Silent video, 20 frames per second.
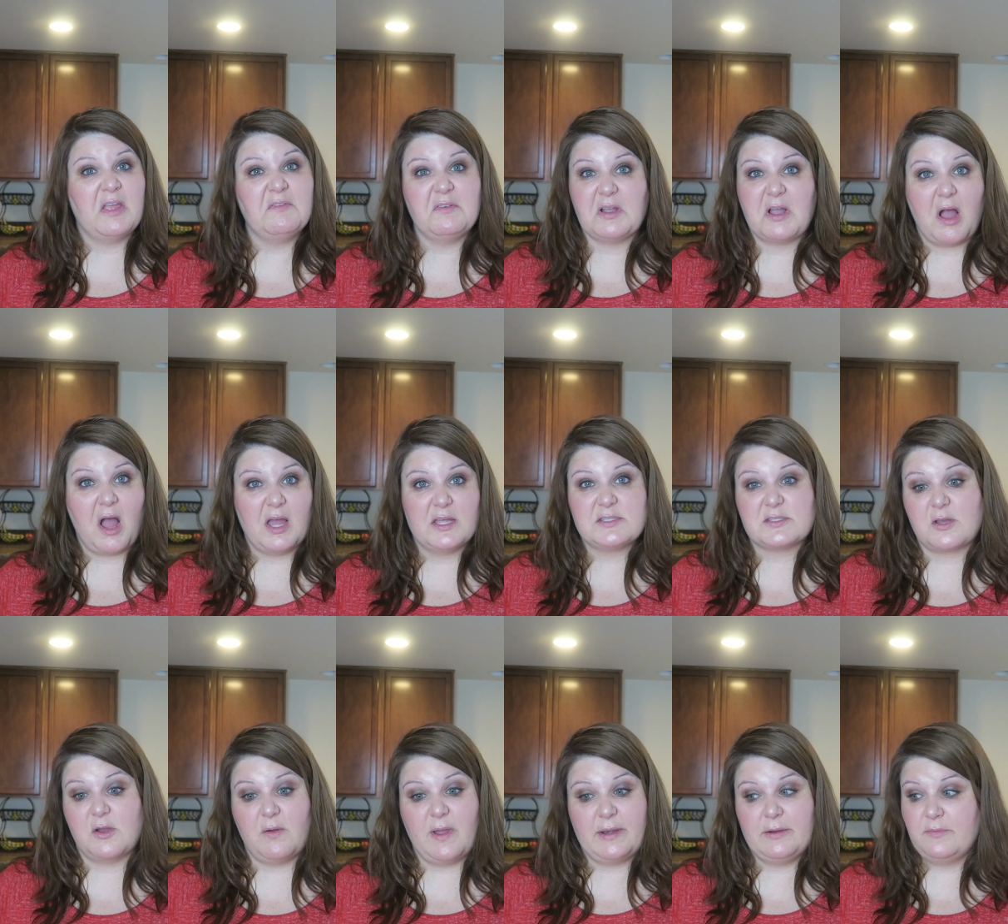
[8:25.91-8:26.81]
even
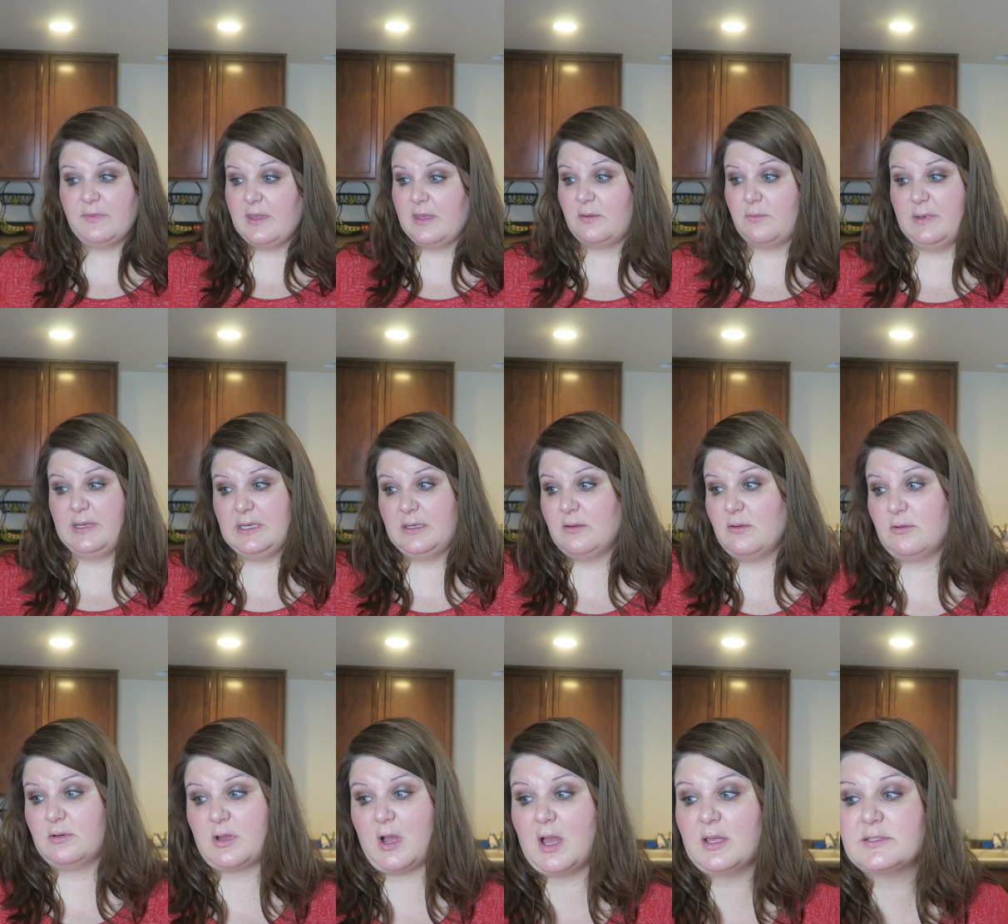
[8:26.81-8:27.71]
Costco. I don't think we need to
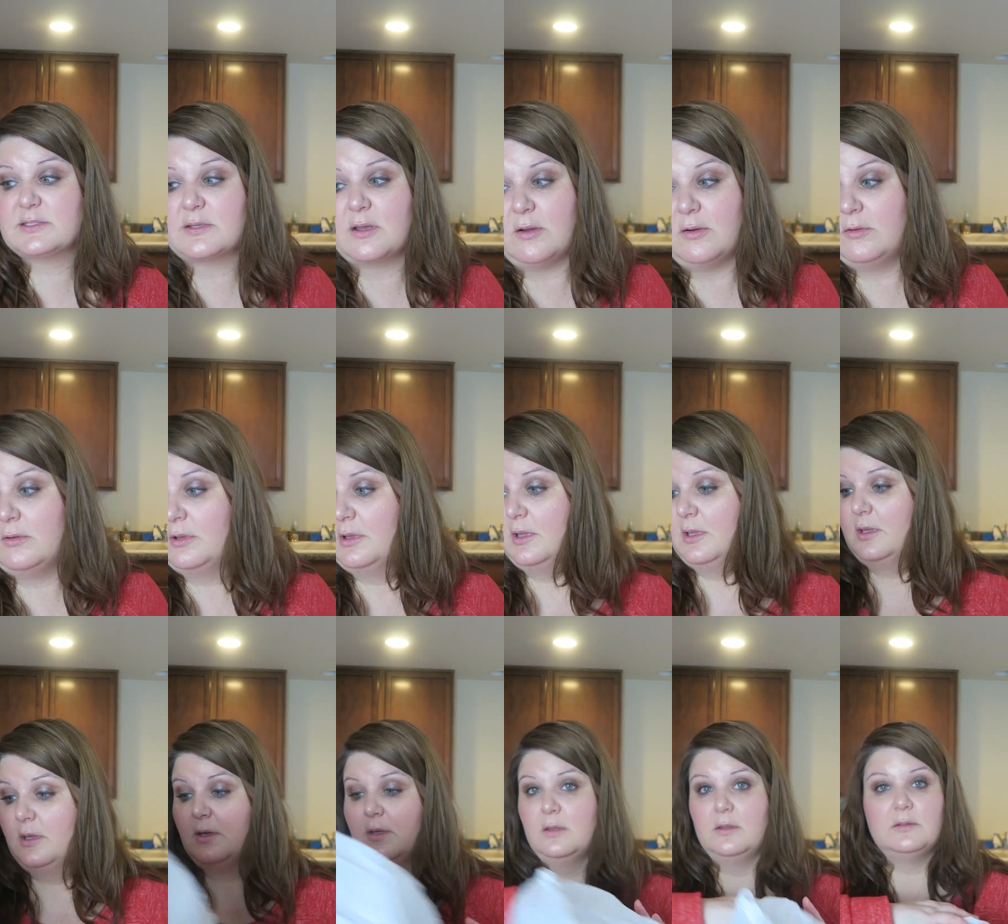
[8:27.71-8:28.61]
go to Costco.
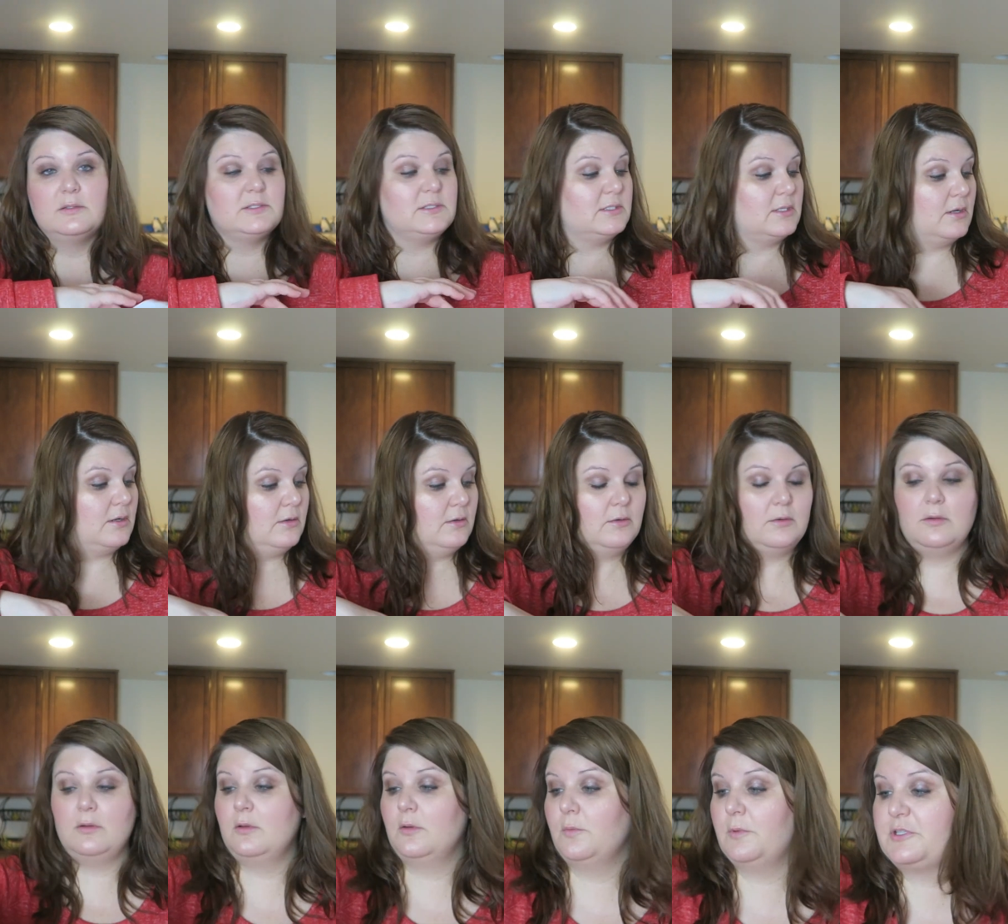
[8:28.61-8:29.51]
So,
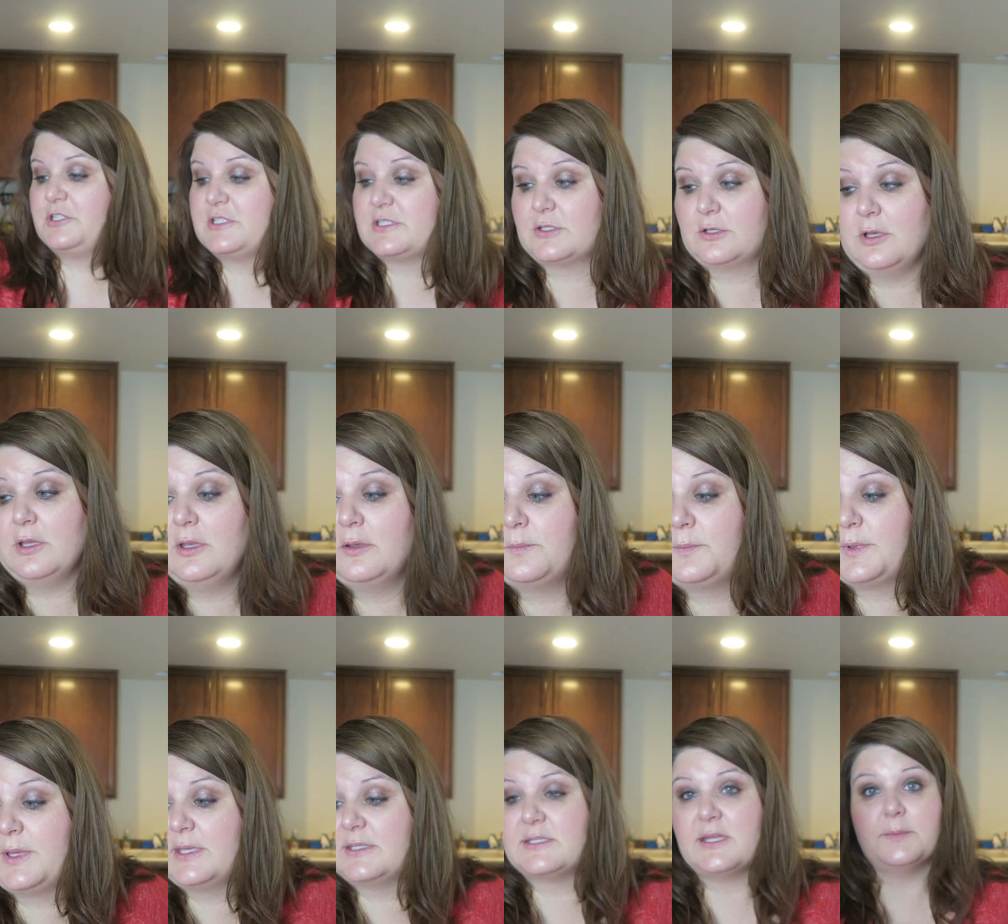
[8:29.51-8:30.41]
which is good
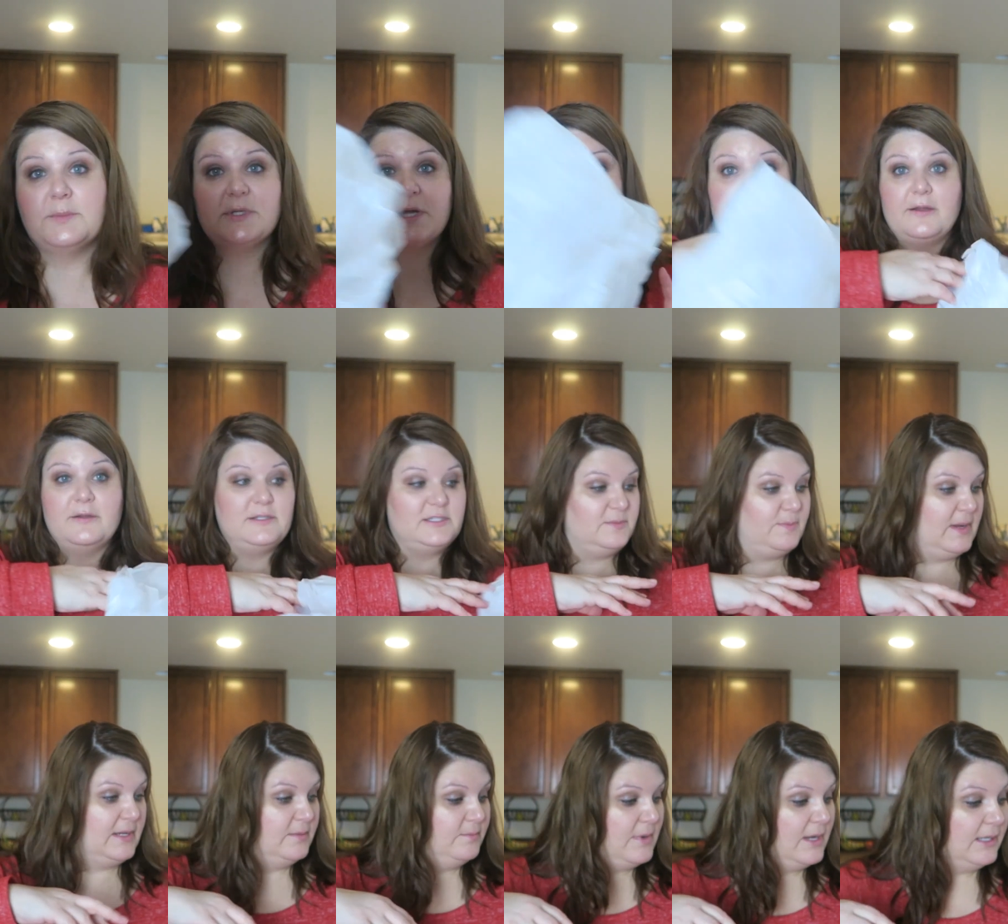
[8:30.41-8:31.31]
because I'm tired of
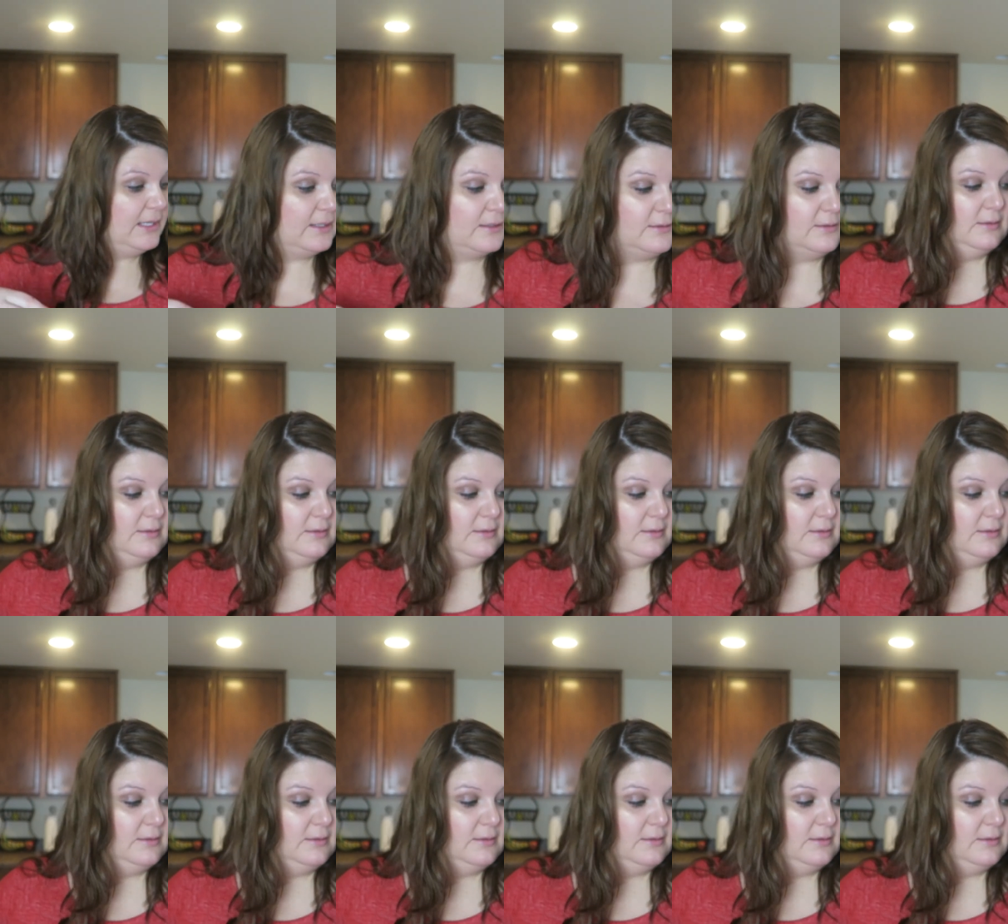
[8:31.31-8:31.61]
spending money.